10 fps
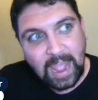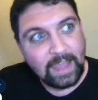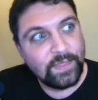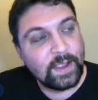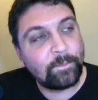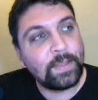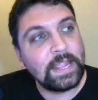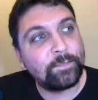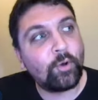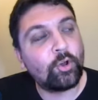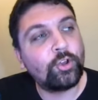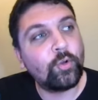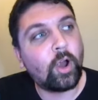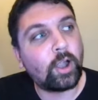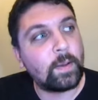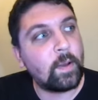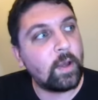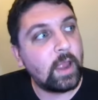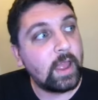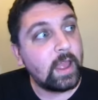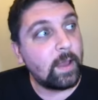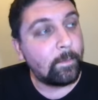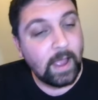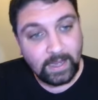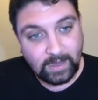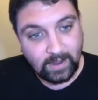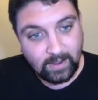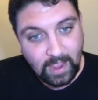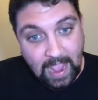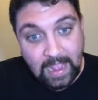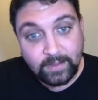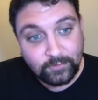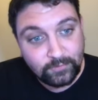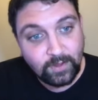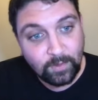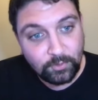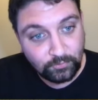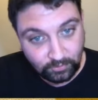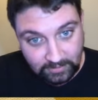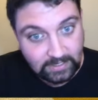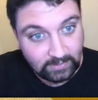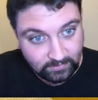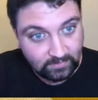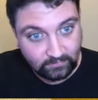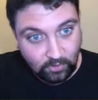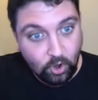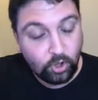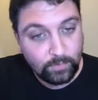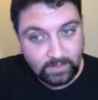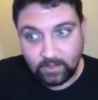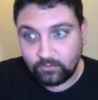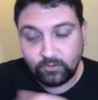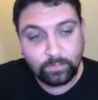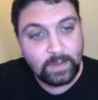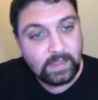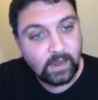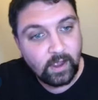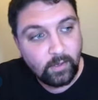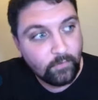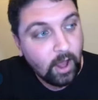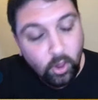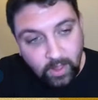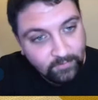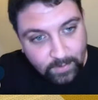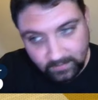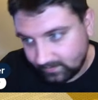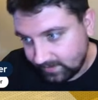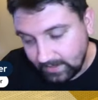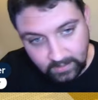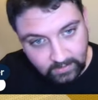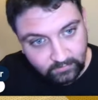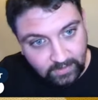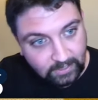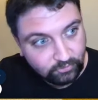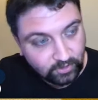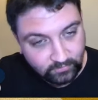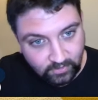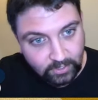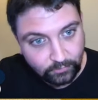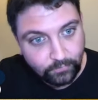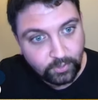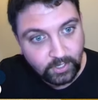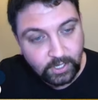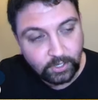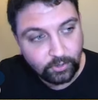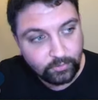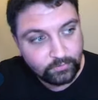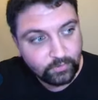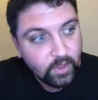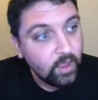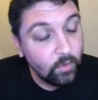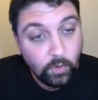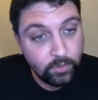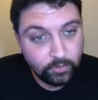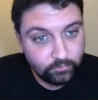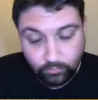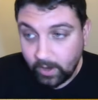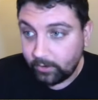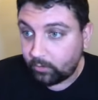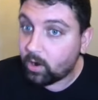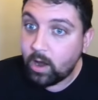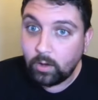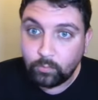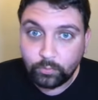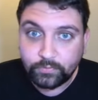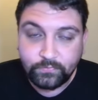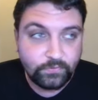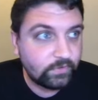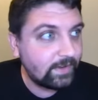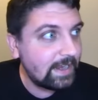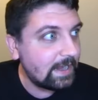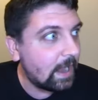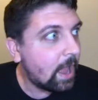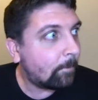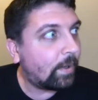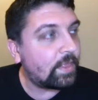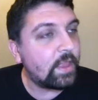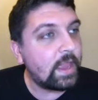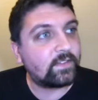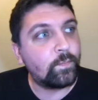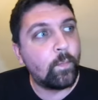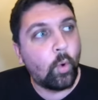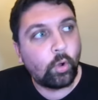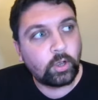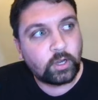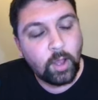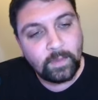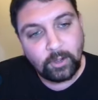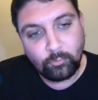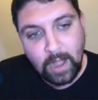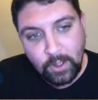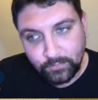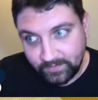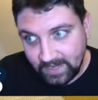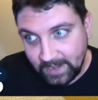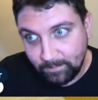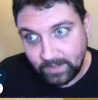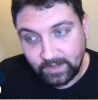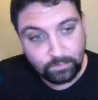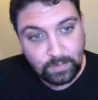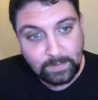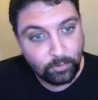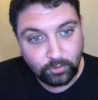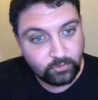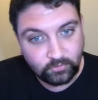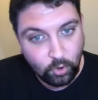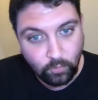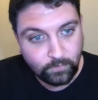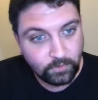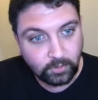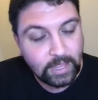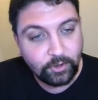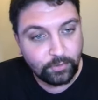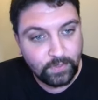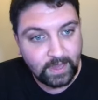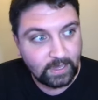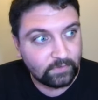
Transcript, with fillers: I think people who are, Mike, as someone who's leading this army that you're speaking of, all I've been seeing is Angeli slander for years, whether it's right or wrong, we'll see. But it's more coming around to him because people are just over the Leonard thing.